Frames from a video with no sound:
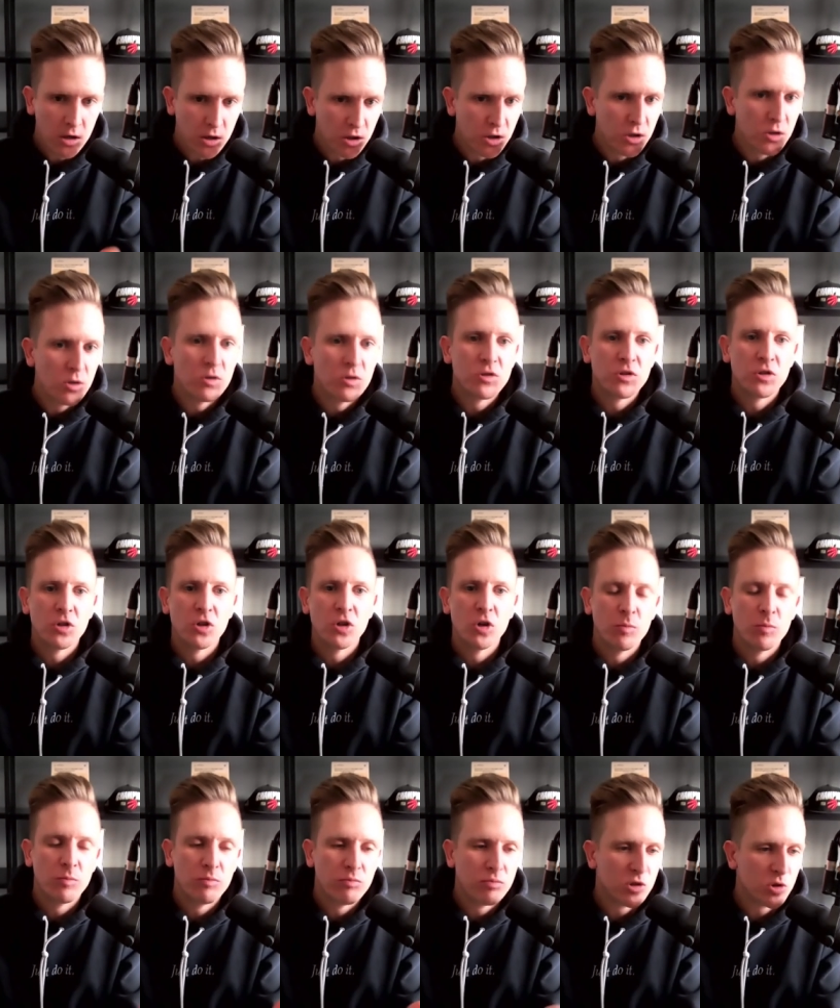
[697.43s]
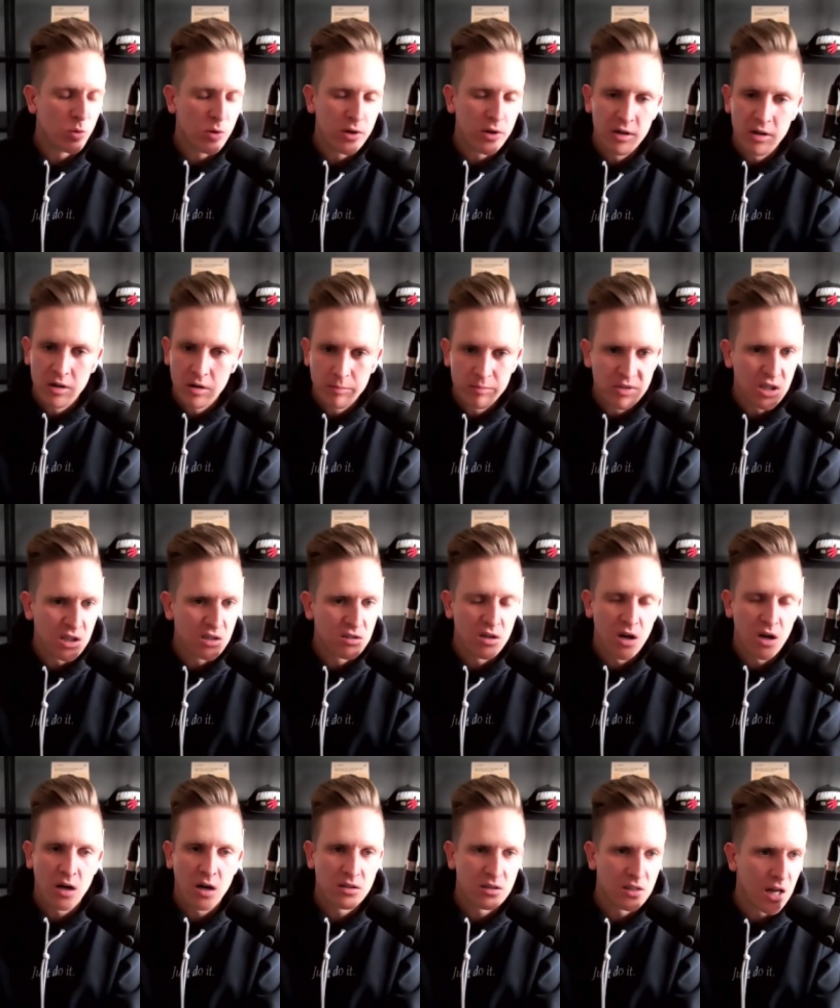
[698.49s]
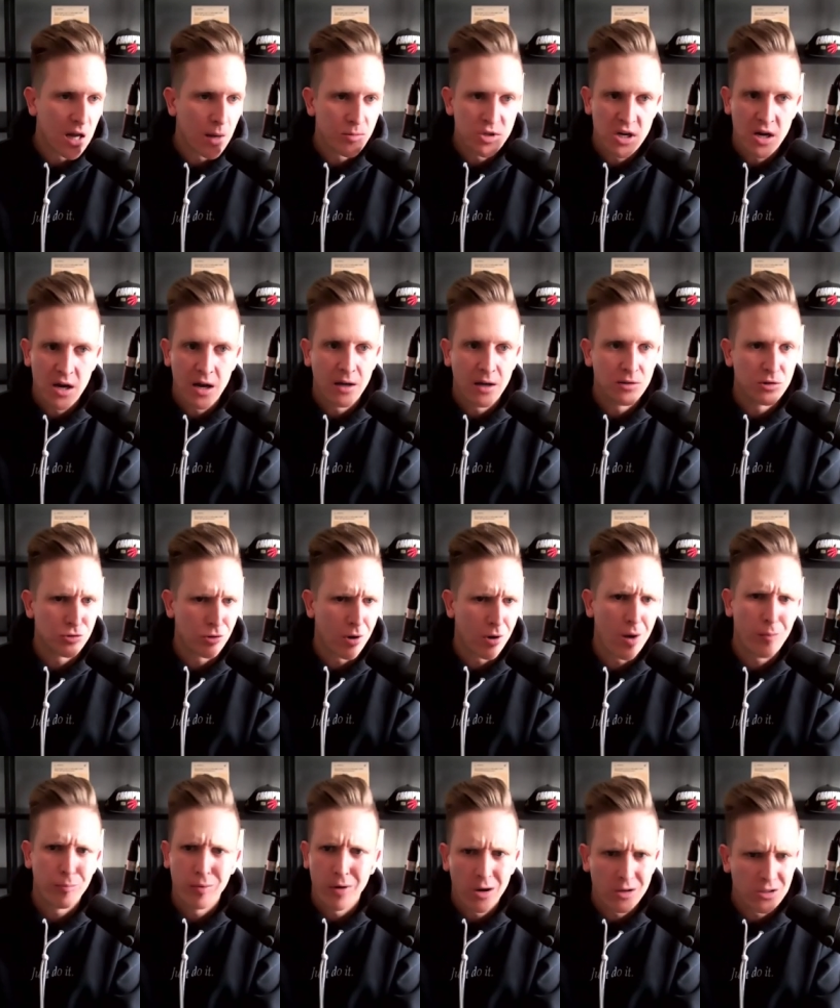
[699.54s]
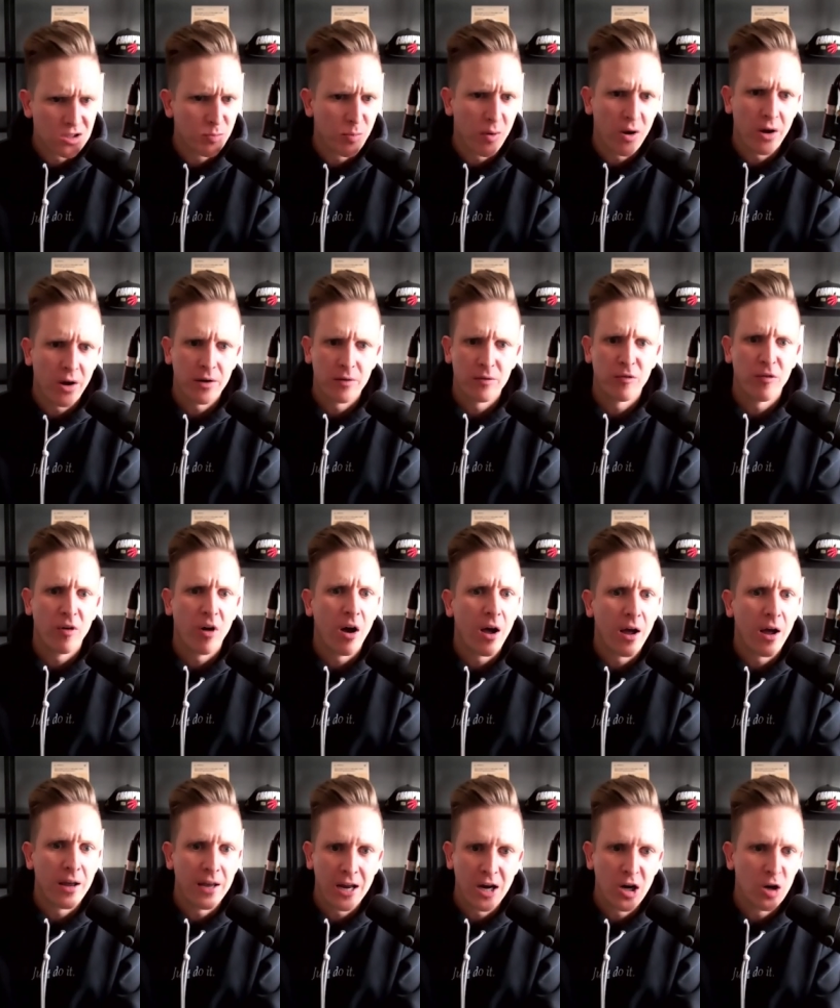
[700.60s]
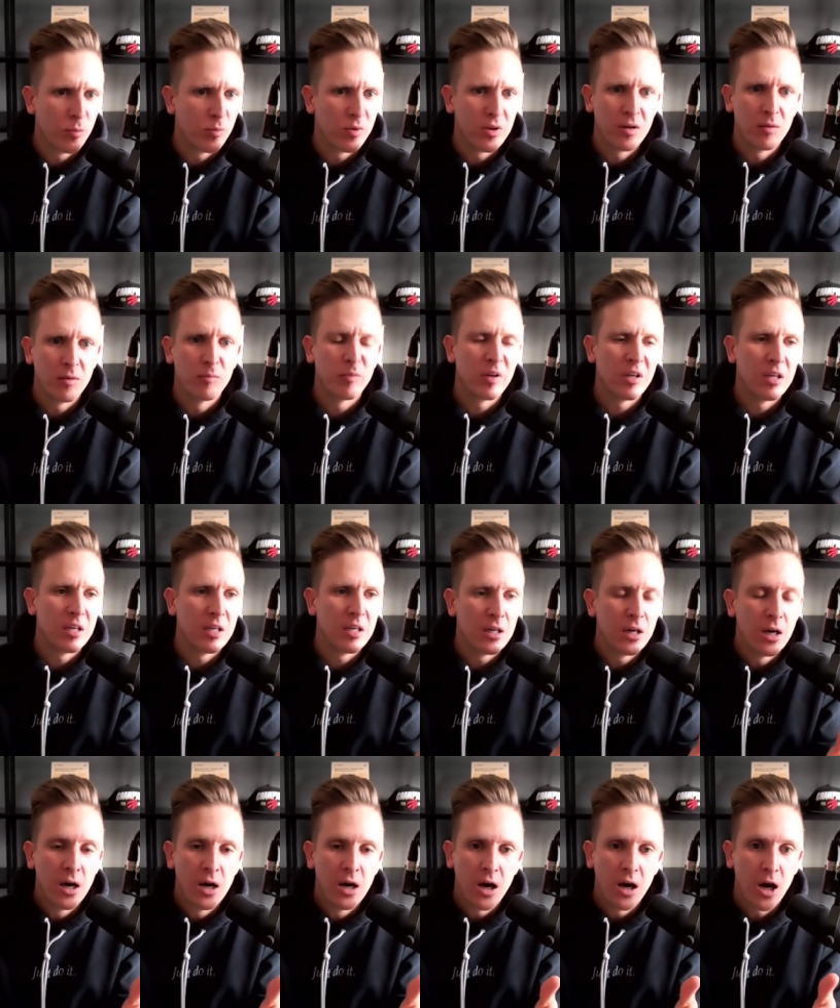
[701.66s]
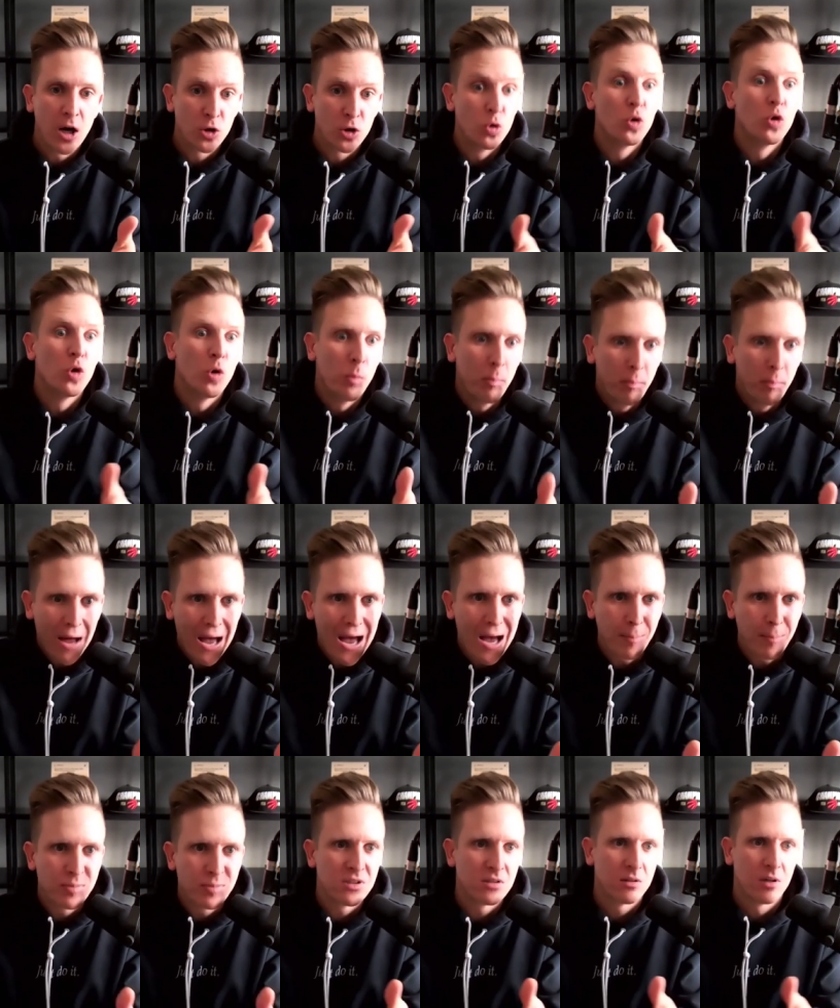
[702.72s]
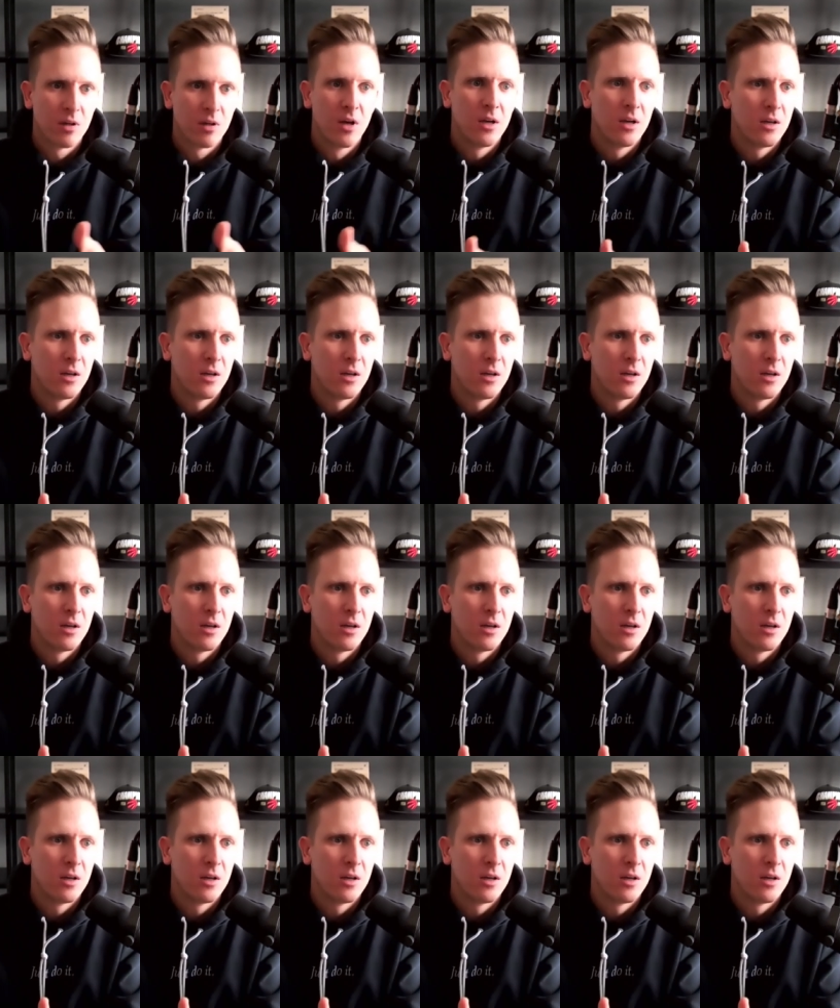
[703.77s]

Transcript: YouTube, Twitter, TikTok, Snapchat, Dropbox, Spotify, Airbnb, uh, Google Maps.